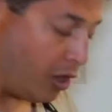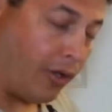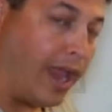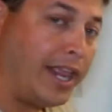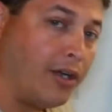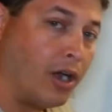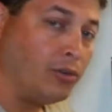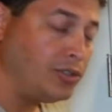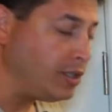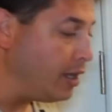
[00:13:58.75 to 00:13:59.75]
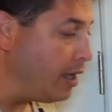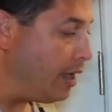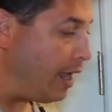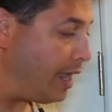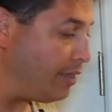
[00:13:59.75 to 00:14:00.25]
Granny Grows,
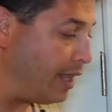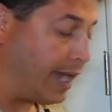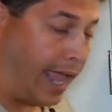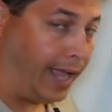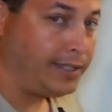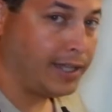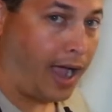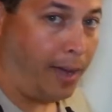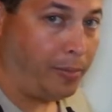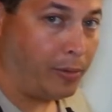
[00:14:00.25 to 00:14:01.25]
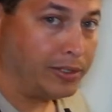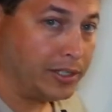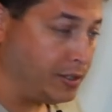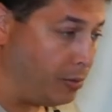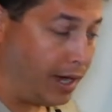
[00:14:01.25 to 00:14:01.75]
and then X-Cop, which
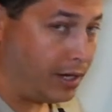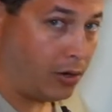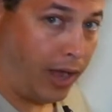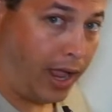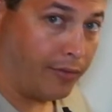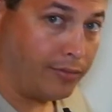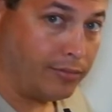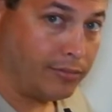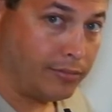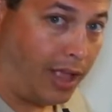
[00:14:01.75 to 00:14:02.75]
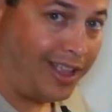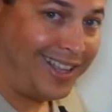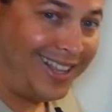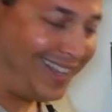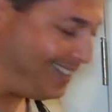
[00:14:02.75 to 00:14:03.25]
is the one I don't
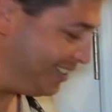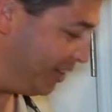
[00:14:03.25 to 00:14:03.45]
have.